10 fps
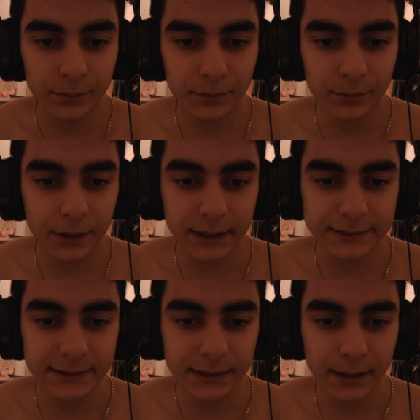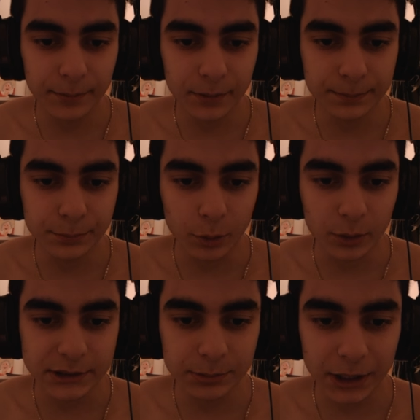we can see it
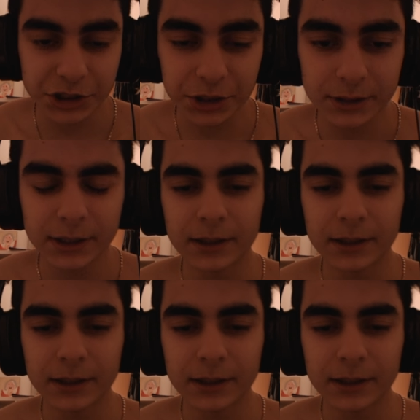broke structure.